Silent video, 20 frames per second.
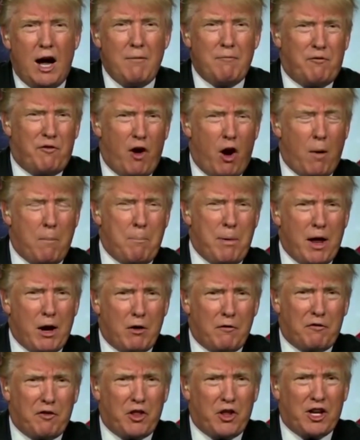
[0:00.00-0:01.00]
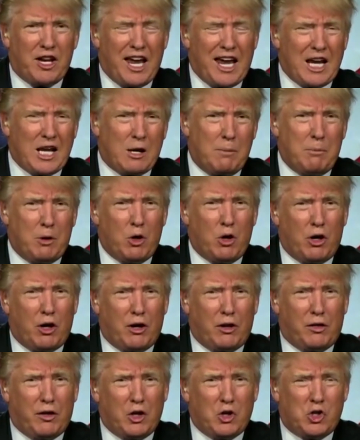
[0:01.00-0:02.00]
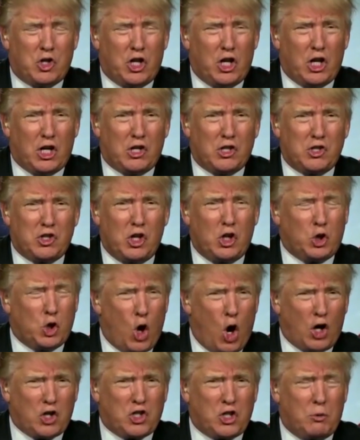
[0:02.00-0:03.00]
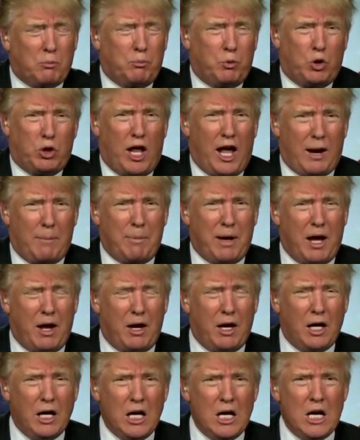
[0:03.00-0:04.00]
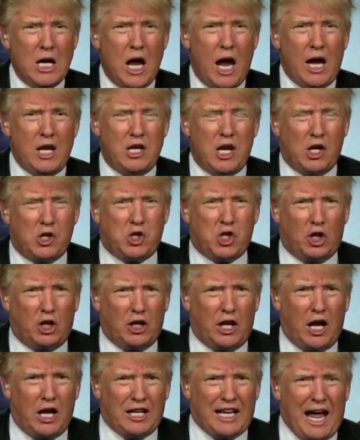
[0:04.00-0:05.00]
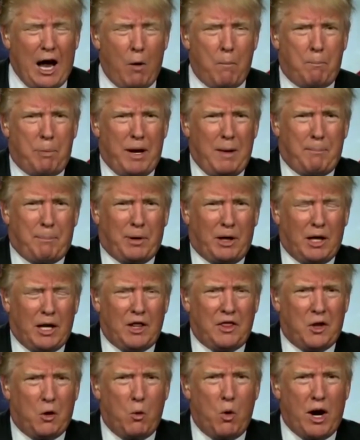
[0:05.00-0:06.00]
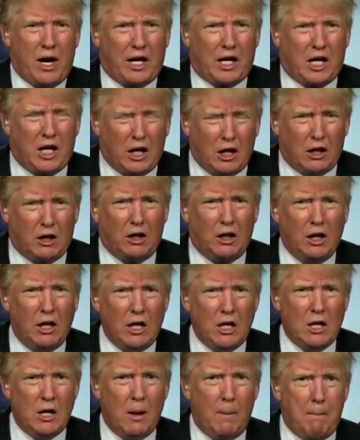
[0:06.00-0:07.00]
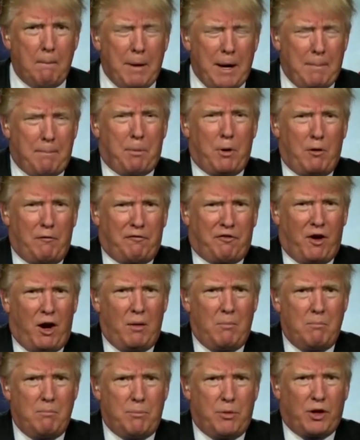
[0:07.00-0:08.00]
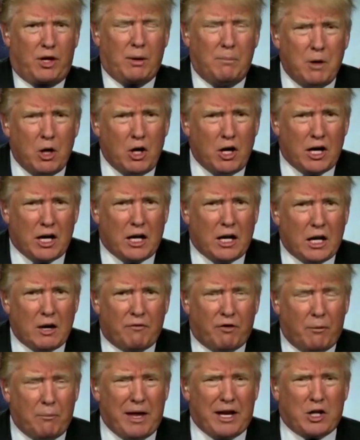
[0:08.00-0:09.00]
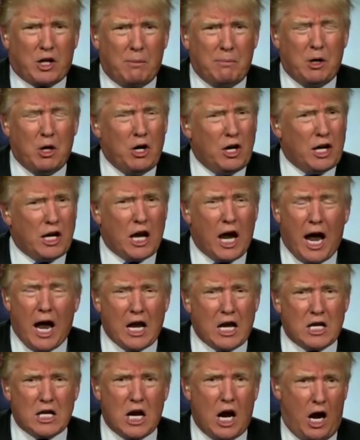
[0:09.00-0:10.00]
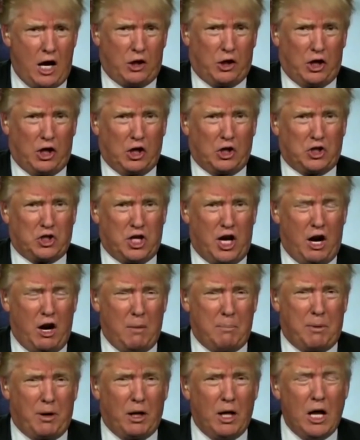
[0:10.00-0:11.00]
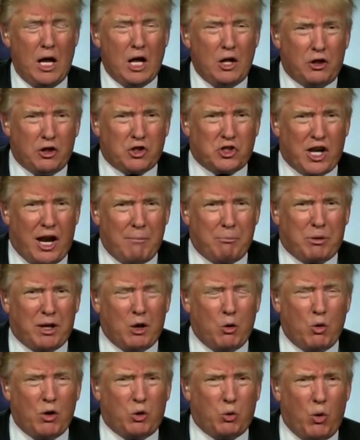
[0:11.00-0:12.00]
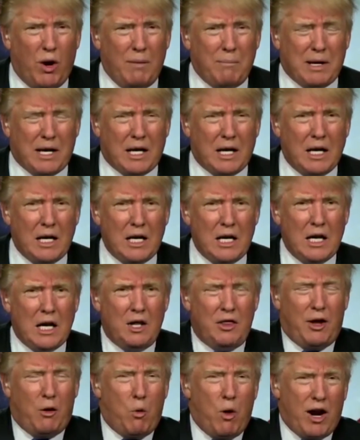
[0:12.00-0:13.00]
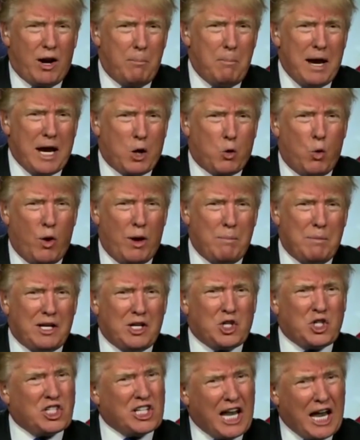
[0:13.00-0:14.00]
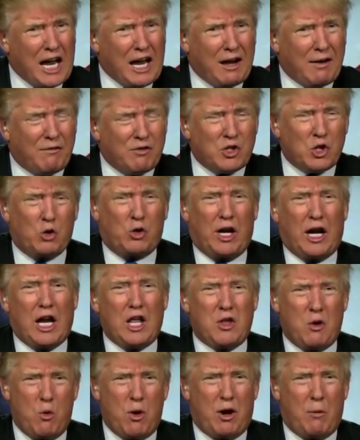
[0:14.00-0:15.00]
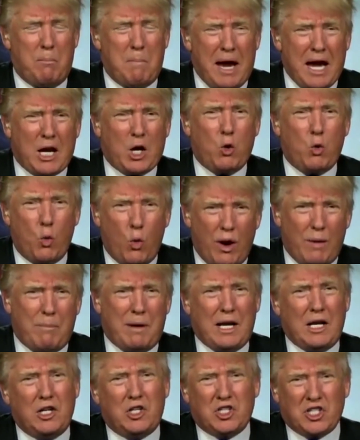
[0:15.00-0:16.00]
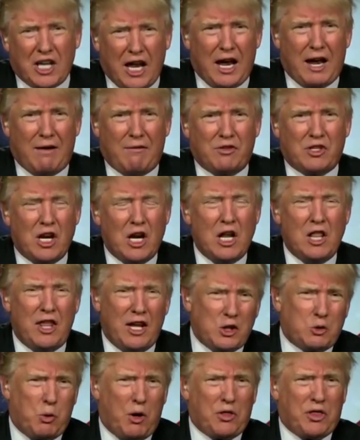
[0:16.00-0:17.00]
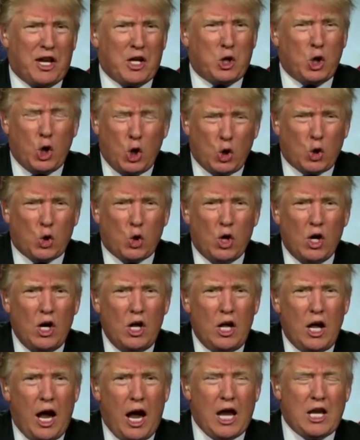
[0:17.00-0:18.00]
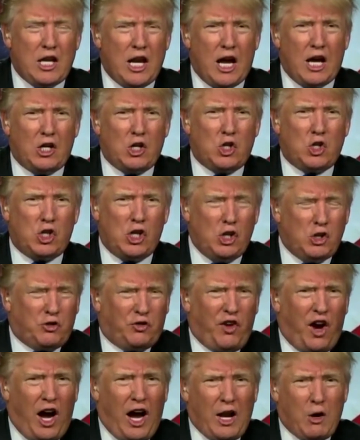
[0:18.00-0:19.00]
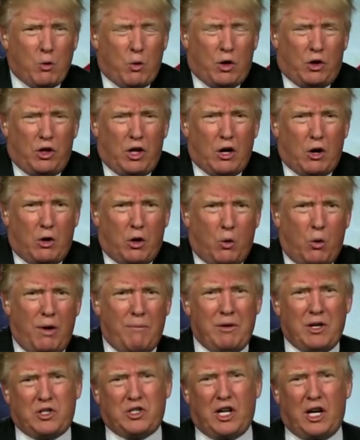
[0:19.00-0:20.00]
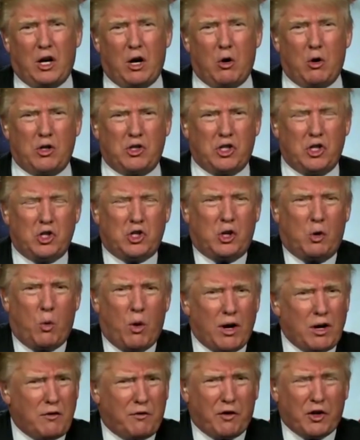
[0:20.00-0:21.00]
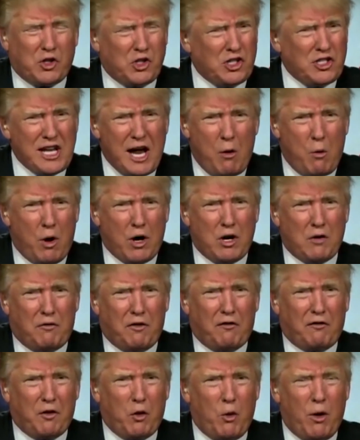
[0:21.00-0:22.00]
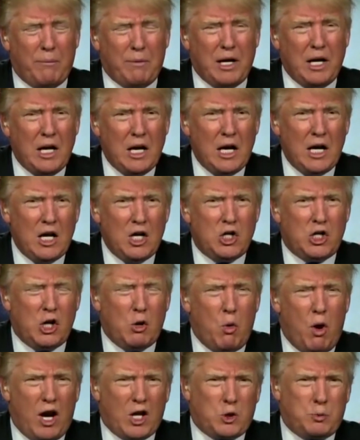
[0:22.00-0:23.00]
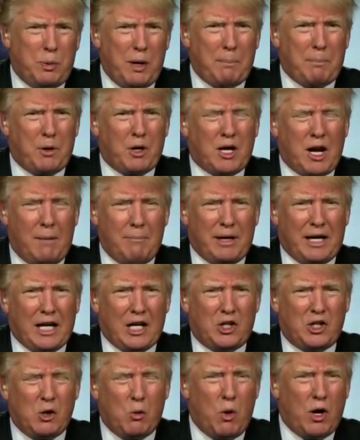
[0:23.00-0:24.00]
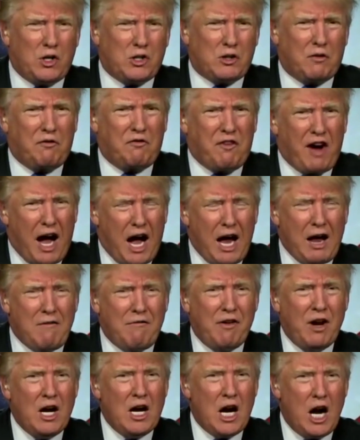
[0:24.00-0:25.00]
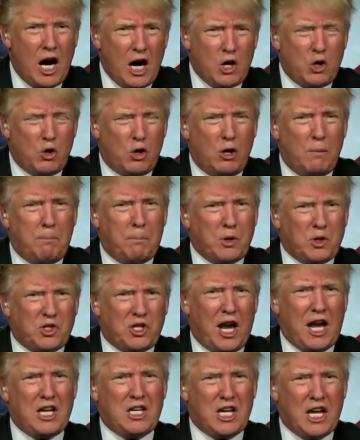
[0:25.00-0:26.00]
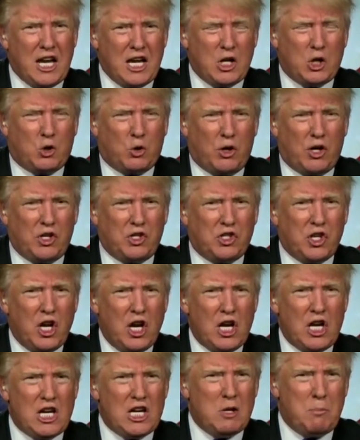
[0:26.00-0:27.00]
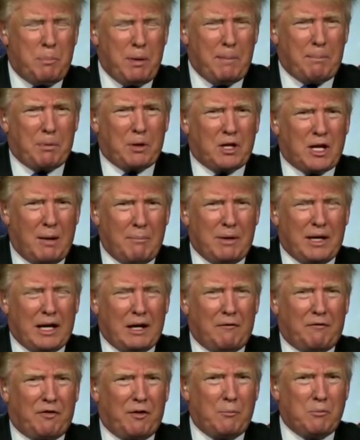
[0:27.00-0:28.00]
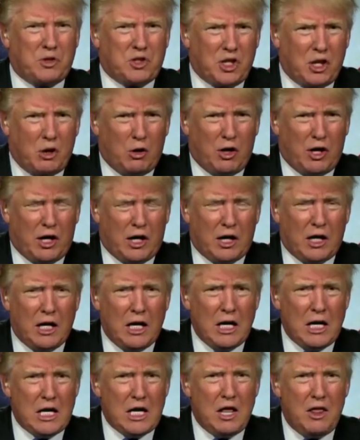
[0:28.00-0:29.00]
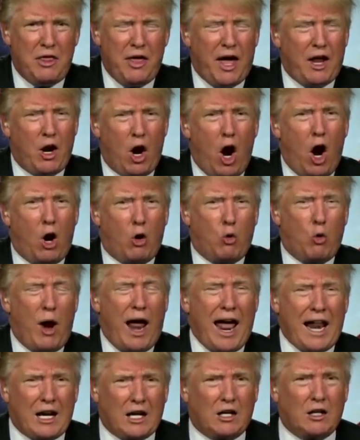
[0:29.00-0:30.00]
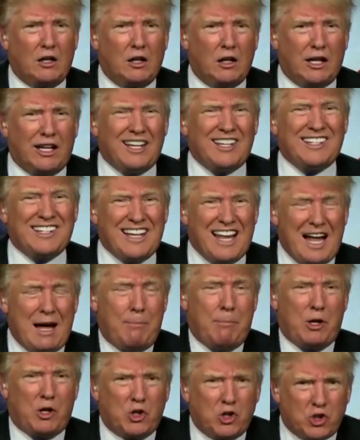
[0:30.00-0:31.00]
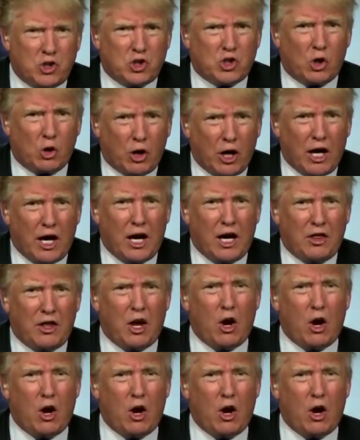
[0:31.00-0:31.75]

I'm far better for the gay community than she is. She talks a lot about it, and yet she'll allow people in that want to kill people from the community, from that community, and I think it's terrible. The same thing with women. They want to make women slaves, okay? They want to make women slaves. That's what they do. And yet she's fine with, you know, the women say, oh, isn't she wonderful? She's not wonderful for women. She wants people coming in. She wants a 500% increase in people coming in from Syria that are radical Islamists, okay?